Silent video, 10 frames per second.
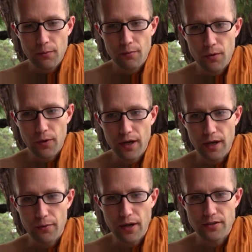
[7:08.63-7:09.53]
But when
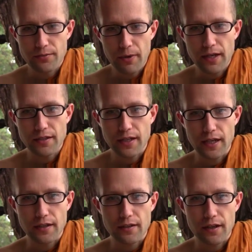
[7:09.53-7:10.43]
I went to
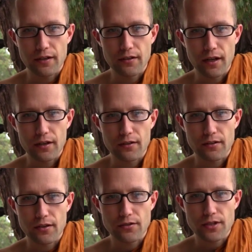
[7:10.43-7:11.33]
meditate and